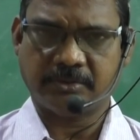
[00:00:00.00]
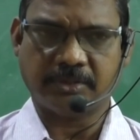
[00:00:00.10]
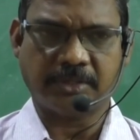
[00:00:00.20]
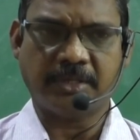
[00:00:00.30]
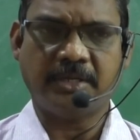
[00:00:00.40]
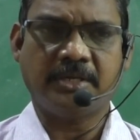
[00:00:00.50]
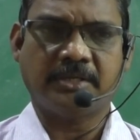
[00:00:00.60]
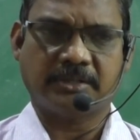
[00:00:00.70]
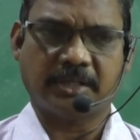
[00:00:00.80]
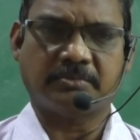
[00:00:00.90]
Okay,
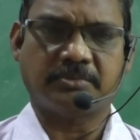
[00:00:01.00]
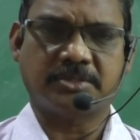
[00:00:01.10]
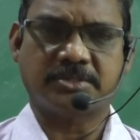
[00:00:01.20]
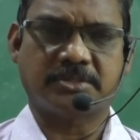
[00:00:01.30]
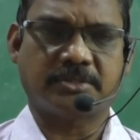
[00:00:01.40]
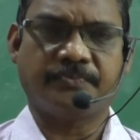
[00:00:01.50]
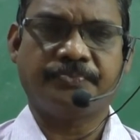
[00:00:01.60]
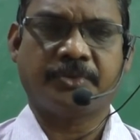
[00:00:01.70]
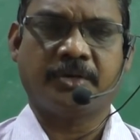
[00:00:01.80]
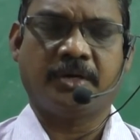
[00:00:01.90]
that means
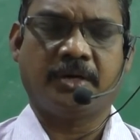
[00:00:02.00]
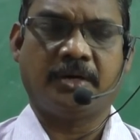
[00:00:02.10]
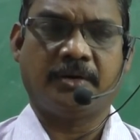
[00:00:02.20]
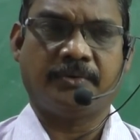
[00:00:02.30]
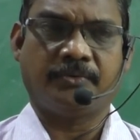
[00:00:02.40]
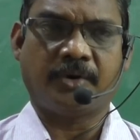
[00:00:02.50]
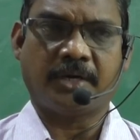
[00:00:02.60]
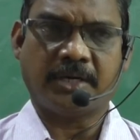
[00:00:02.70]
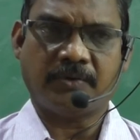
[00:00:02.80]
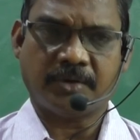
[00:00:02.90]

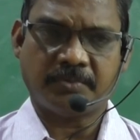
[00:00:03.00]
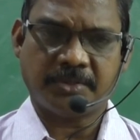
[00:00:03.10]
whatever